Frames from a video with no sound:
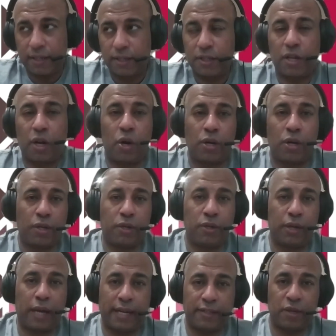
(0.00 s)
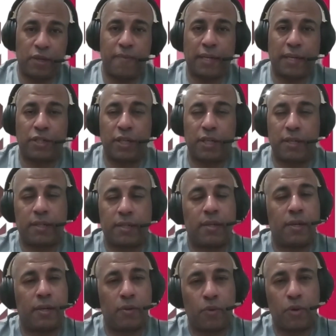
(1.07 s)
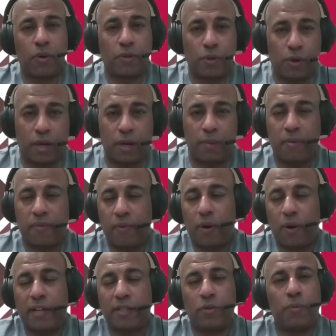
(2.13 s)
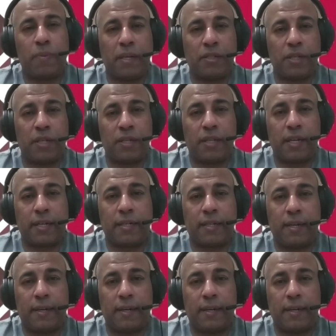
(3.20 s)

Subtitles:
So you, as you mentioned, we were talking before, as you mentioned that